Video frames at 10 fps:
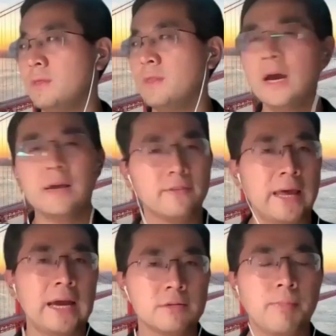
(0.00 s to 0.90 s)
not
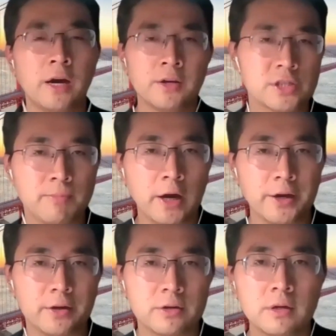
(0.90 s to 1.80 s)
that
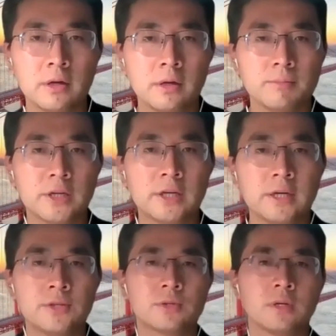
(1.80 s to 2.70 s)
bio-inspired,
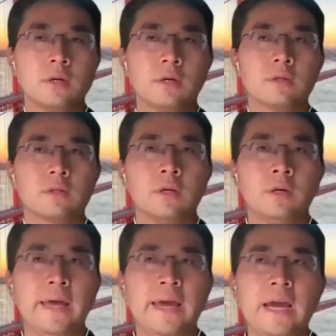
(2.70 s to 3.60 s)
because
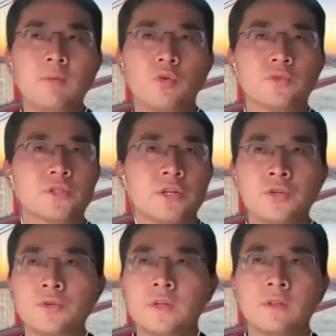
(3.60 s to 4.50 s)
the animals are
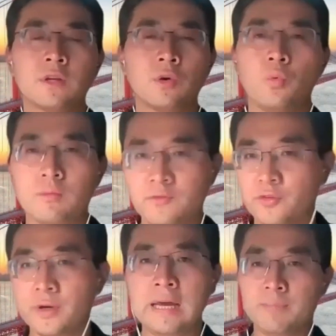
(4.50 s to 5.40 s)
using
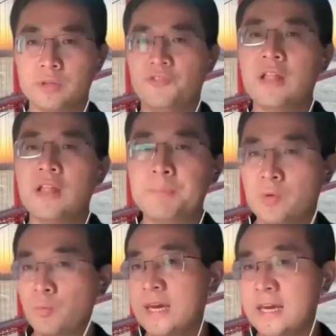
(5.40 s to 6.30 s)
for example, the
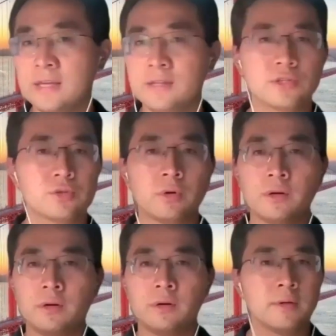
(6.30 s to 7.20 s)
flapping wings
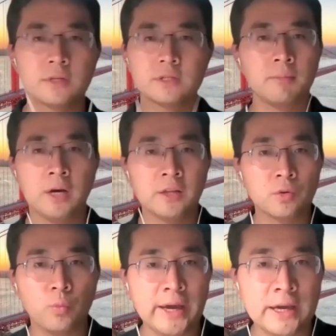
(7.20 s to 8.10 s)
or some
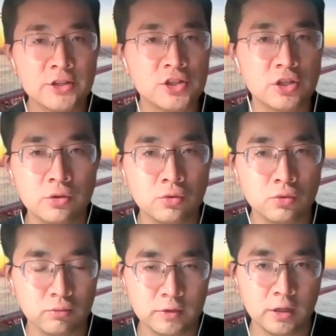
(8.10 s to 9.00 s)
other ways
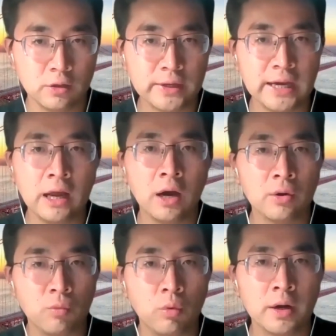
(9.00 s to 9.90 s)
to get out
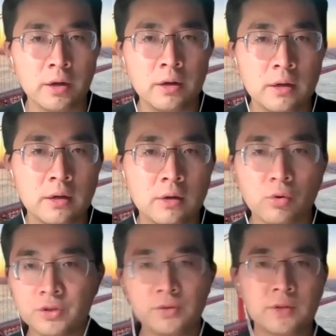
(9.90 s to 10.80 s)
of water,
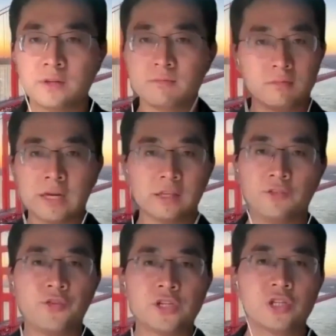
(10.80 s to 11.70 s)
or using like the
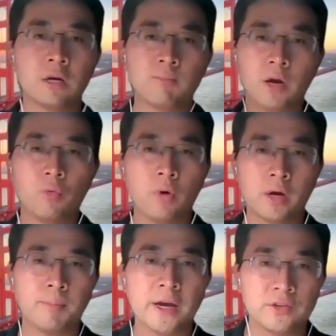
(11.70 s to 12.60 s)
fish jump out of
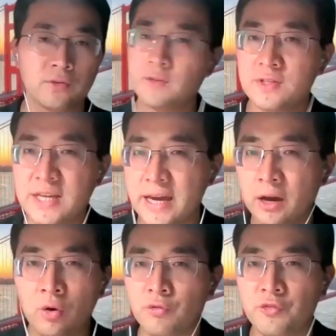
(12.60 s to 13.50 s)
water by using
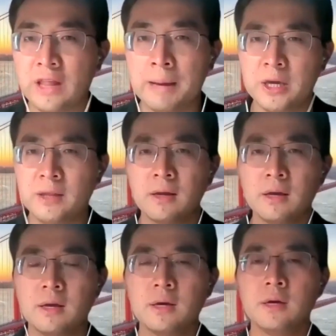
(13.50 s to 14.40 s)
tail flapping.
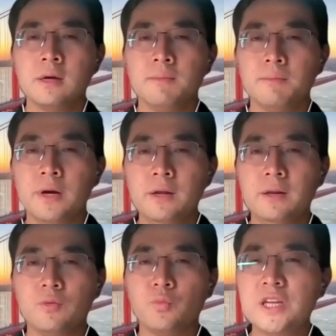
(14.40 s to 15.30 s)

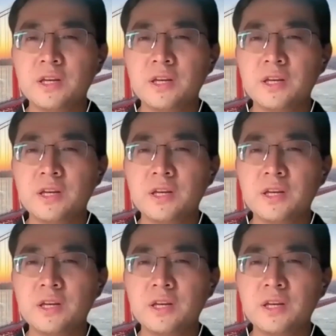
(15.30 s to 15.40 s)
But we